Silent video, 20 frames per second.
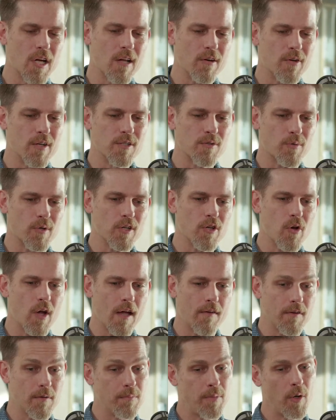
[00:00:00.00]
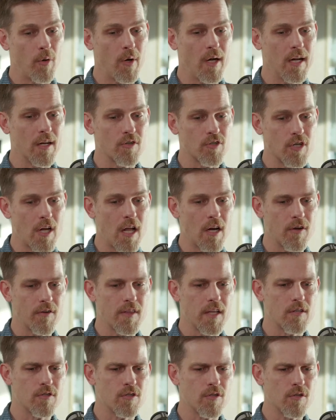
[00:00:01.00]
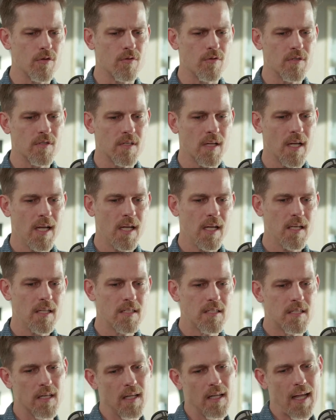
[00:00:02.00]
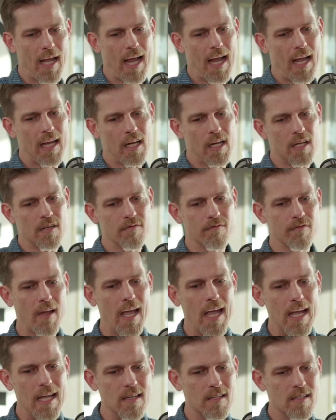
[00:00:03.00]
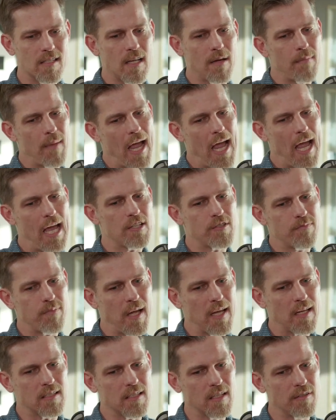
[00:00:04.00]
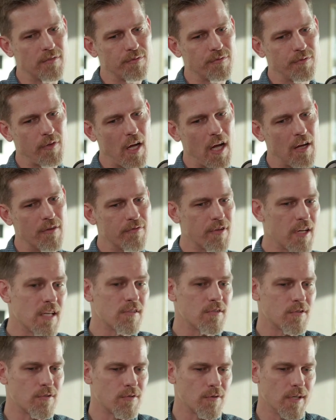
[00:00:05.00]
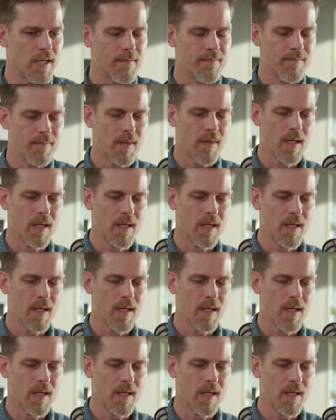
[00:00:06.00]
genres, where you have a poetic genre that's used to convey some aspect of history.